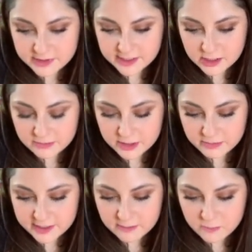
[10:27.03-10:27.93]
A little bit
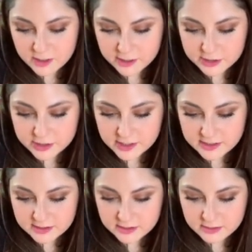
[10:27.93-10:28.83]
of plain water
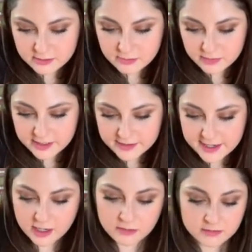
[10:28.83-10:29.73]
just to blend that
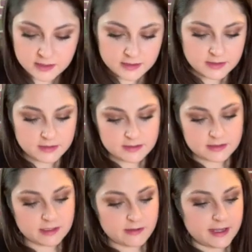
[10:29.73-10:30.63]
out.
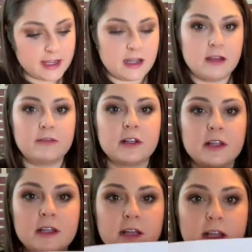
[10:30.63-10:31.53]
So now I have
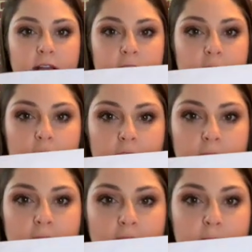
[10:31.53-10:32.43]
kind of where
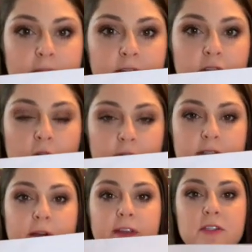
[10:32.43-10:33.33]
my mid-tone is
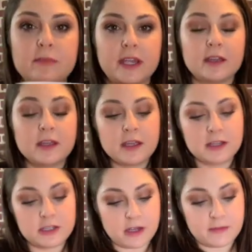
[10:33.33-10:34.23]
going to be.
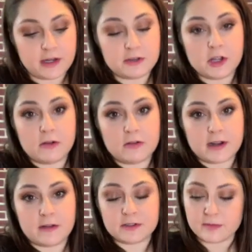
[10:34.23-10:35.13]
Now I'm going to go
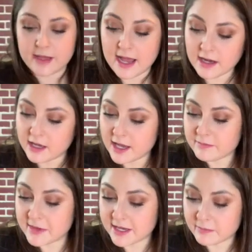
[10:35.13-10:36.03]
around to the back
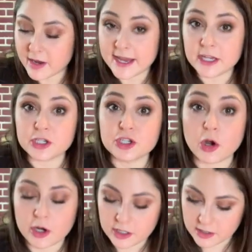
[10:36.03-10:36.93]
and make my
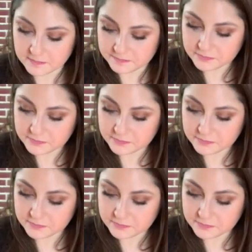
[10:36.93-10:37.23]
dark.